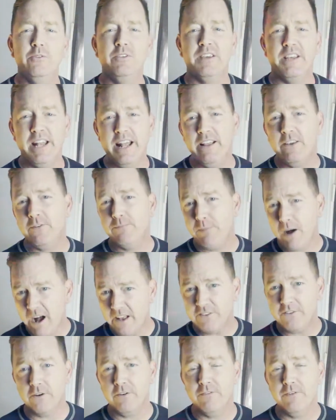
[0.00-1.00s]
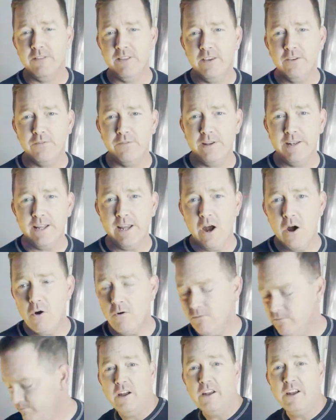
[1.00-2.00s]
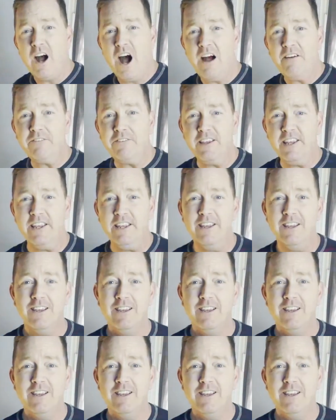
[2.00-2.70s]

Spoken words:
today's sponsor for this video, coffee.